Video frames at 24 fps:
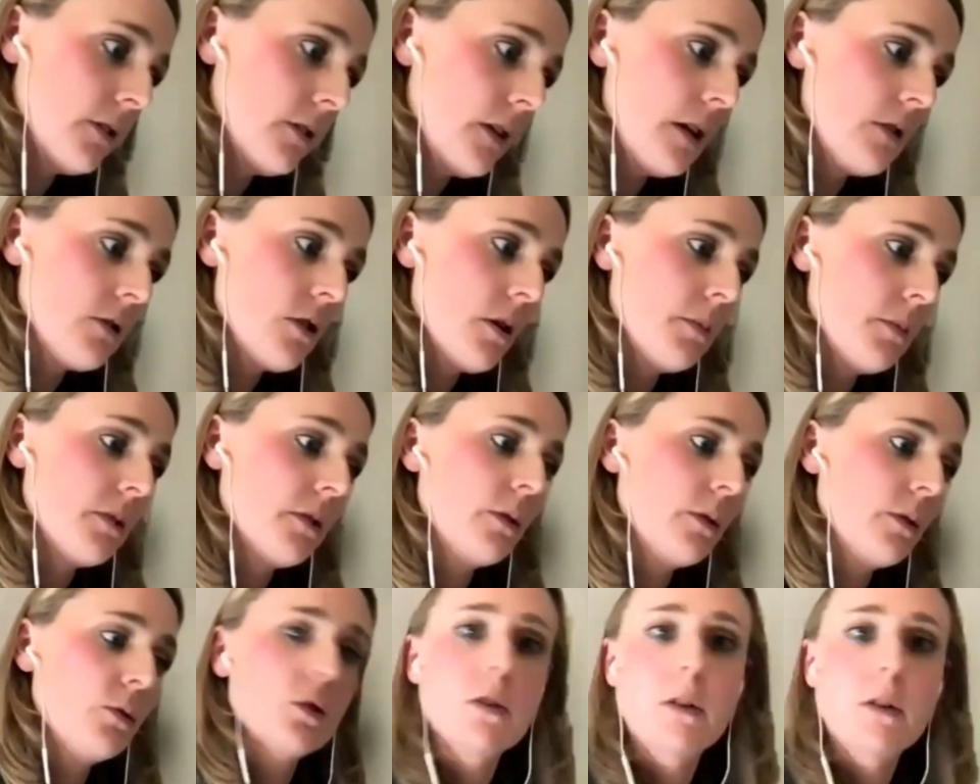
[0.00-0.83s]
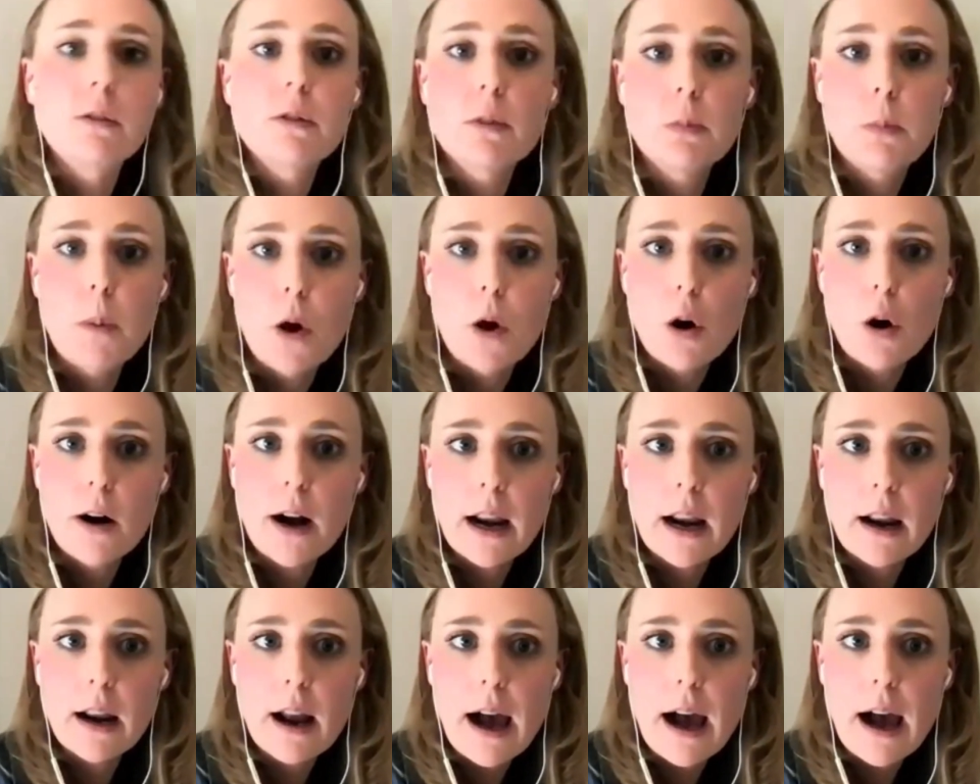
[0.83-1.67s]
in terms of sort of
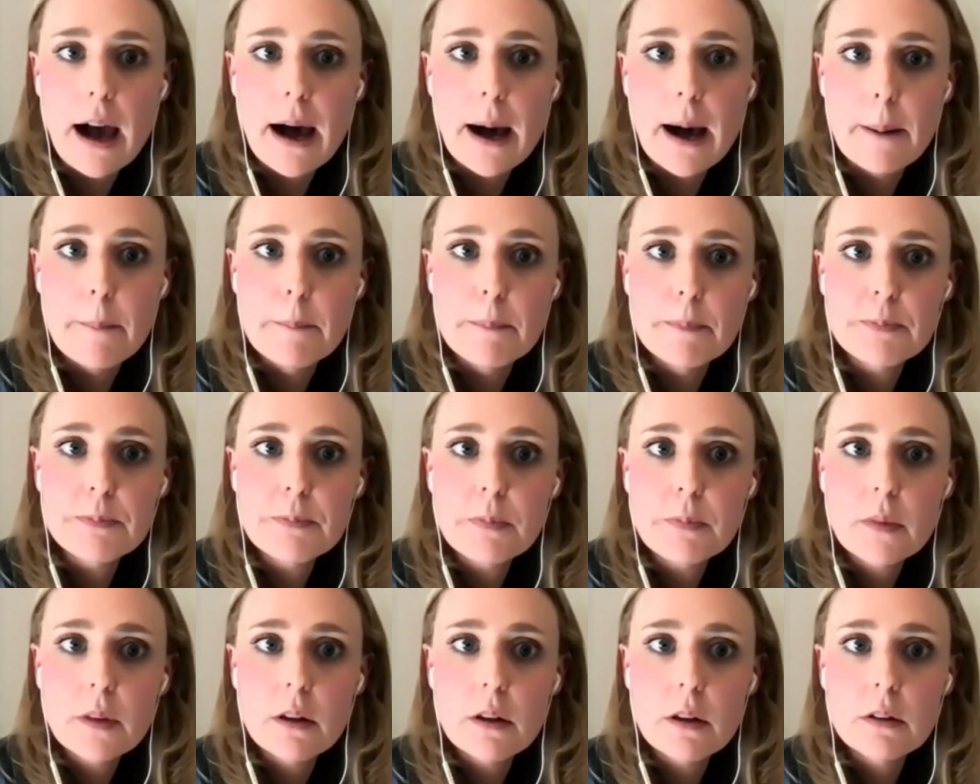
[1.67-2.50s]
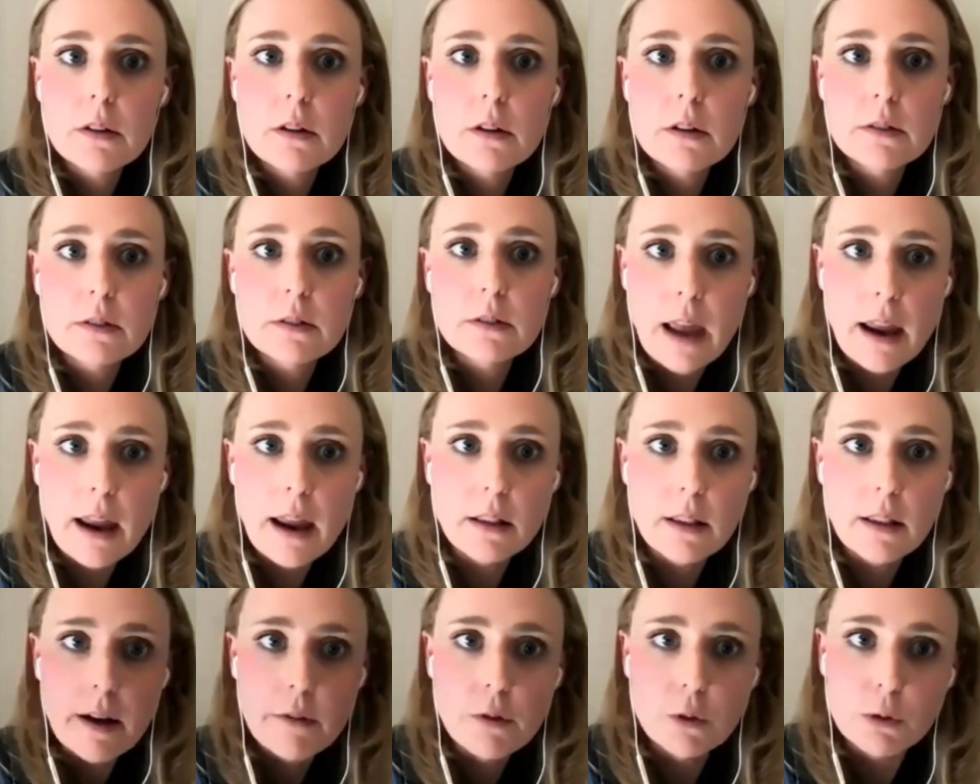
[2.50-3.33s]
spurring state
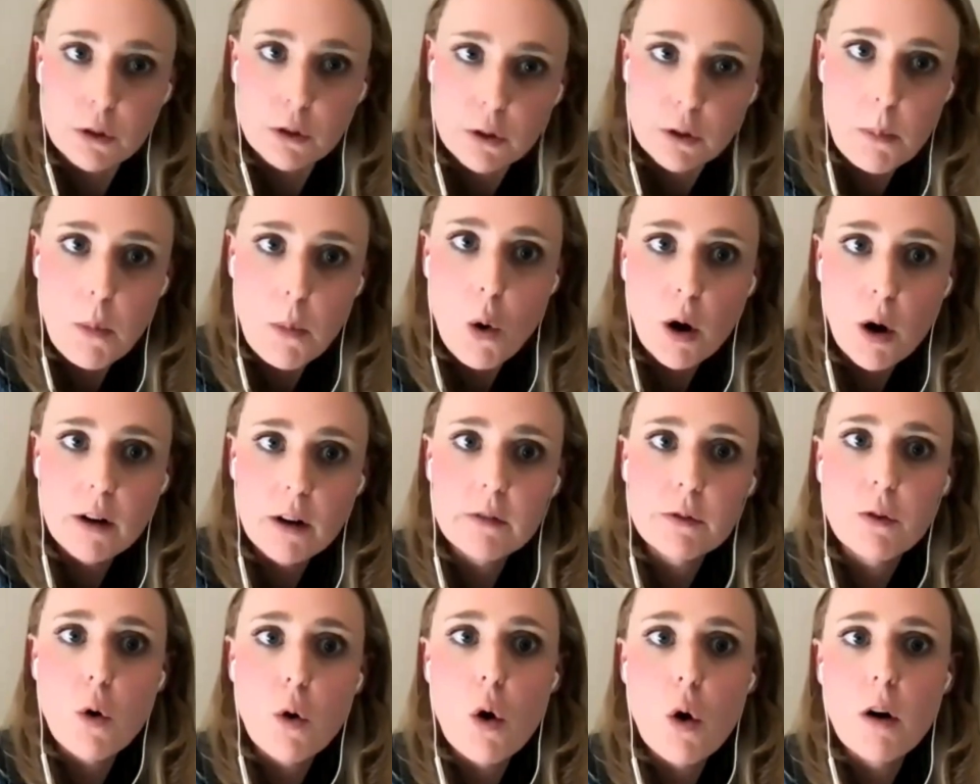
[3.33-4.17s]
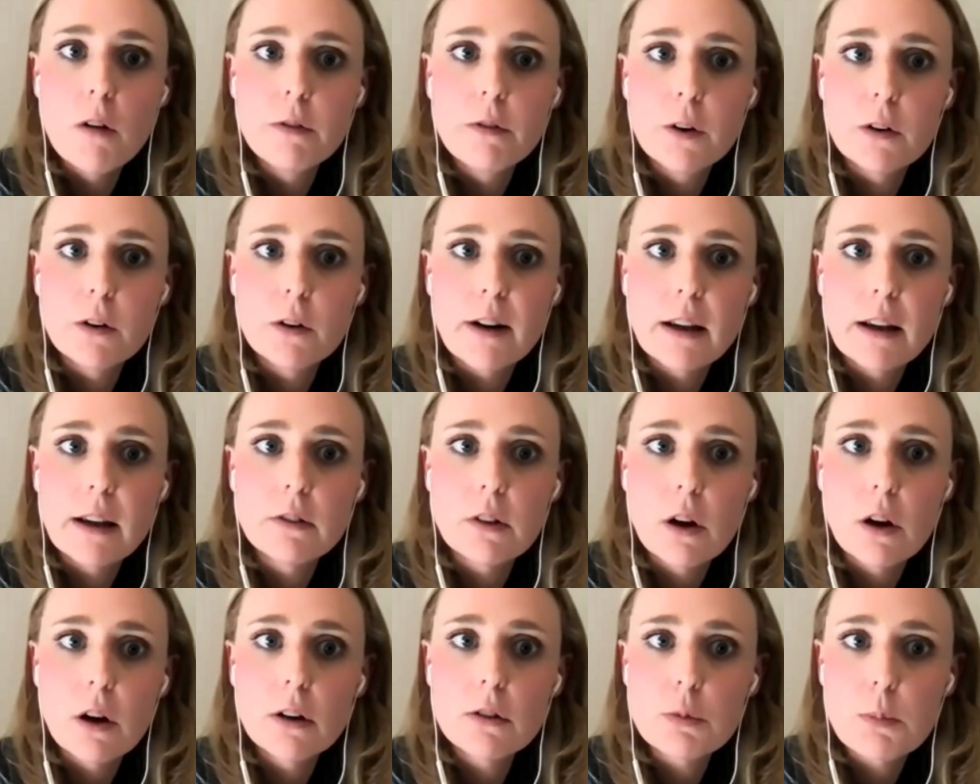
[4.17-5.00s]
level support for
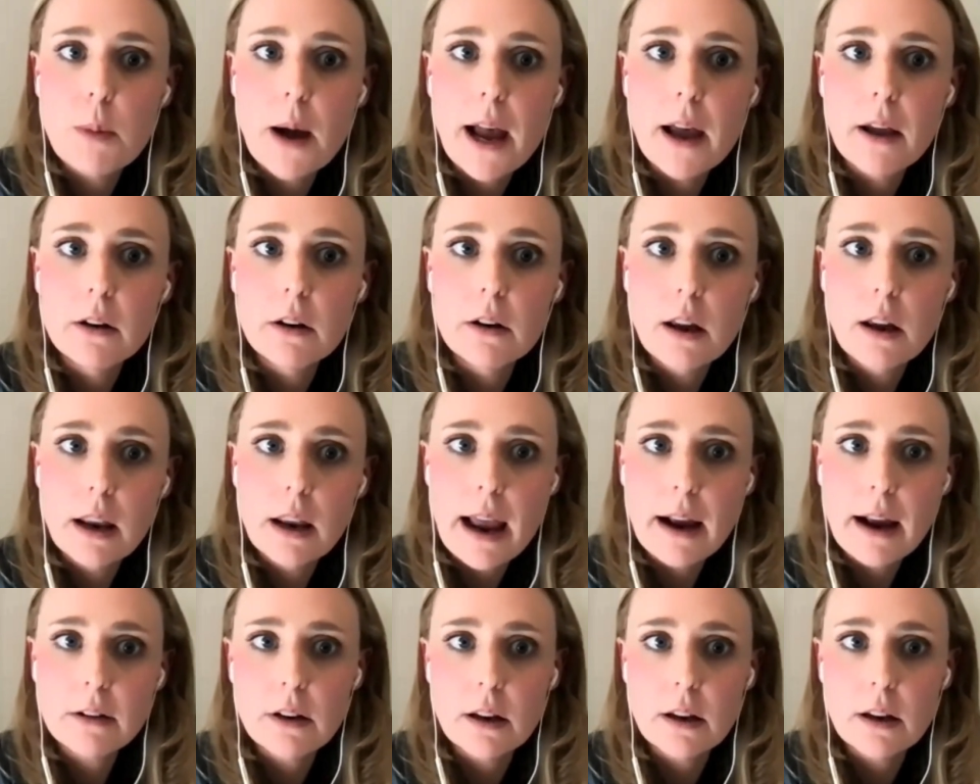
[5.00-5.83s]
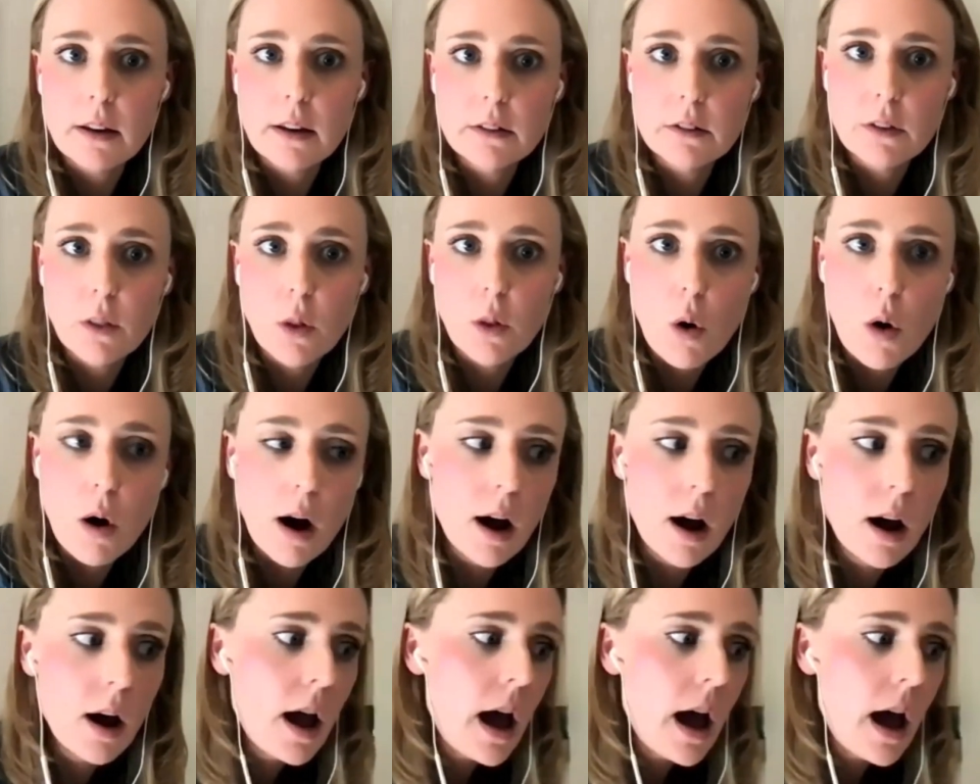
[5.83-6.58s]
research by enacting this law.